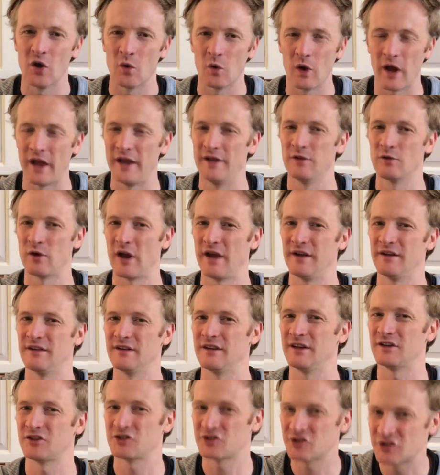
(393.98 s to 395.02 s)
in
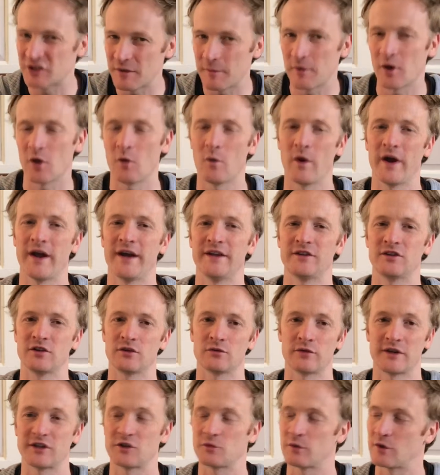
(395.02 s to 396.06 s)
a similar way to the
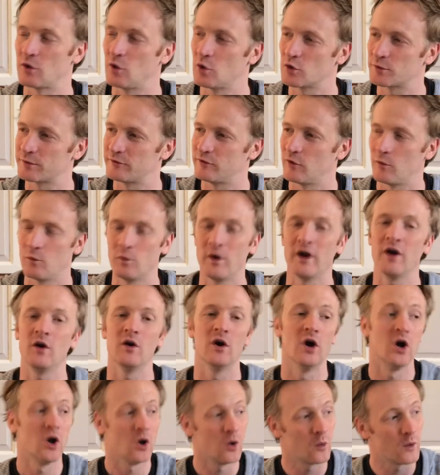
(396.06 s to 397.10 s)
races where the horse performed well
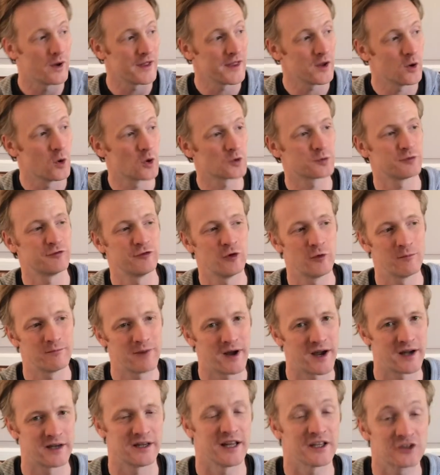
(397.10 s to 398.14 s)
or where the horse performed
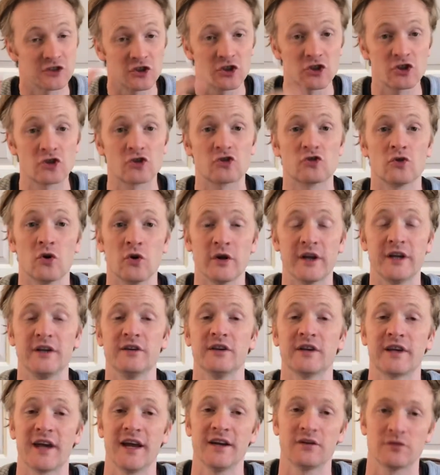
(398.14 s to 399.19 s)
badly? That's a strong
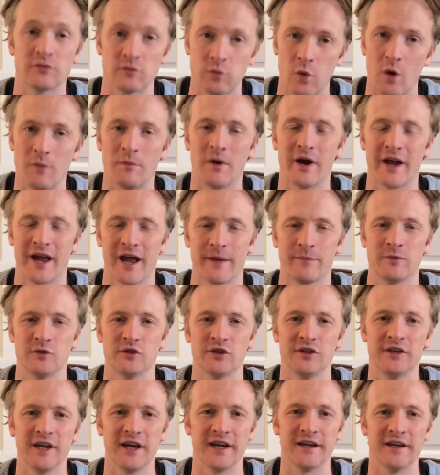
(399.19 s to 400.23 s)
indicator of what might happen
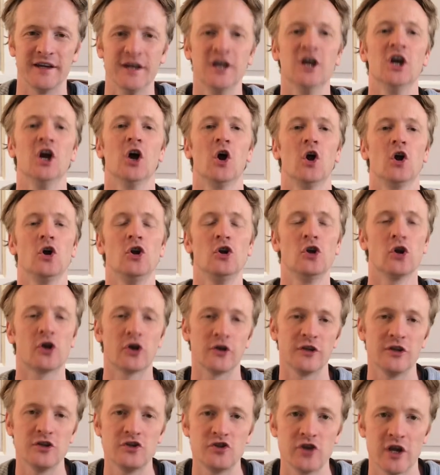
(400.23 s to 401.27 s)
today. Look at
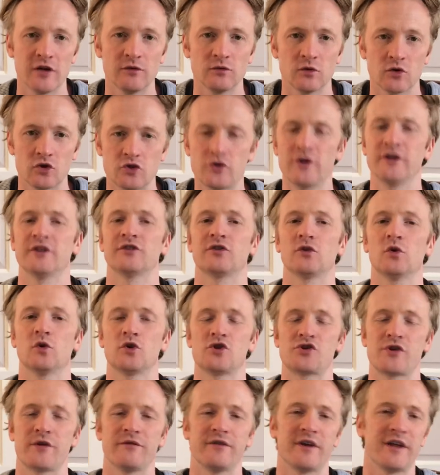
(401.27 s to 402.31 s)
the general trend. Is the horse
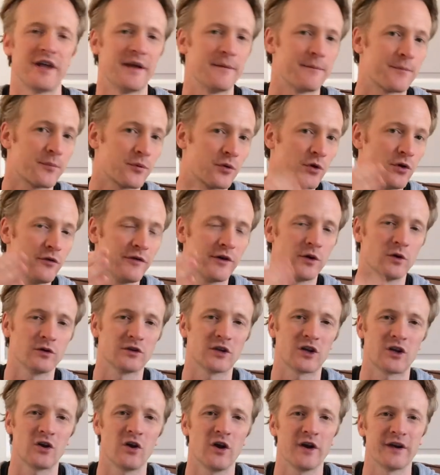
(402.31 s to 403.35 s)
generally improving or
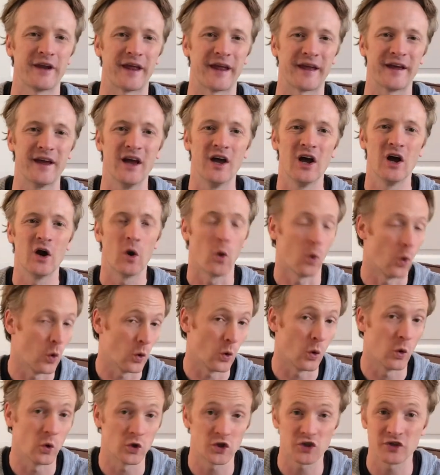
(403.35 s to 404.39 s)
declining
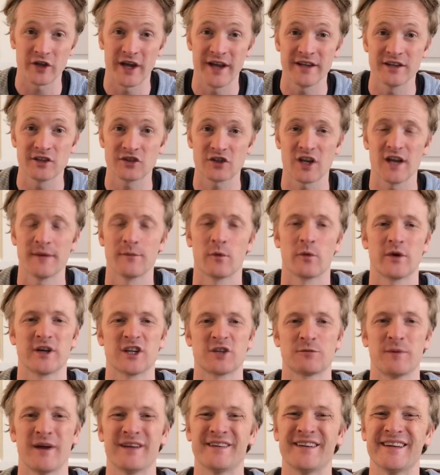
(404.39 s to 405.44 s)
or staying the same? Are we
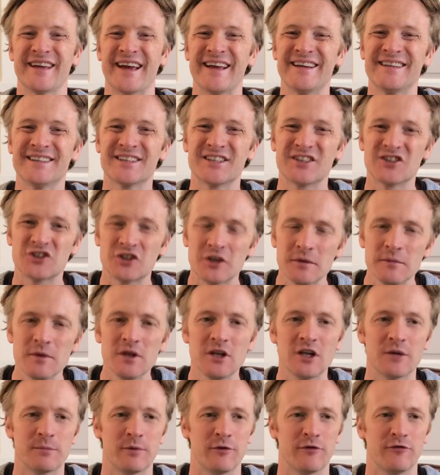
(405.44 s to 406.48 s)
expecting a
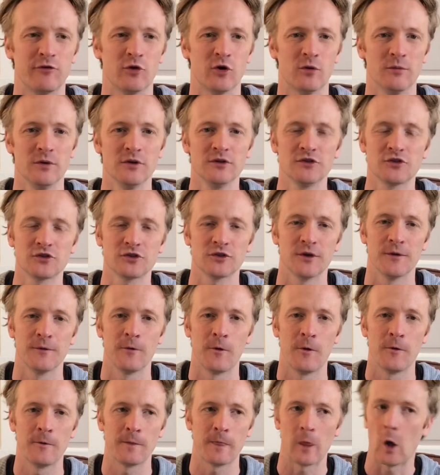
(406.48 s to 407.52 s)
similar performance,
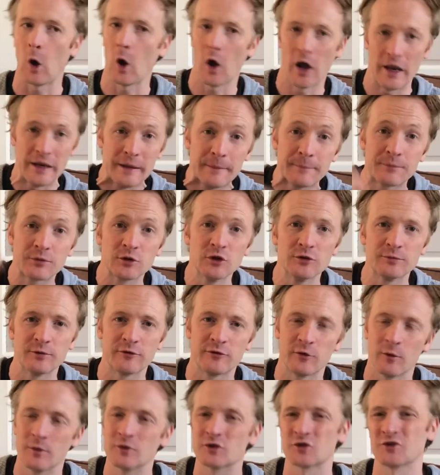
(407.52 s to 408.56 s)
an improved
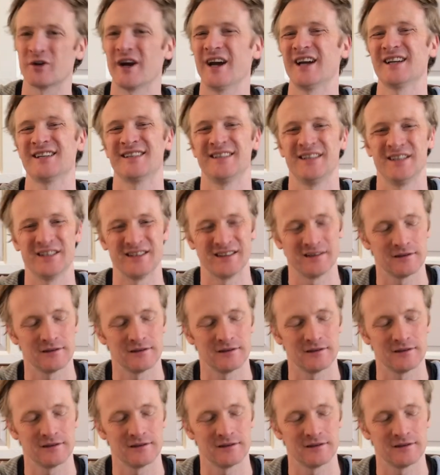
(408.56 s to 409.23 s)
performance, or actually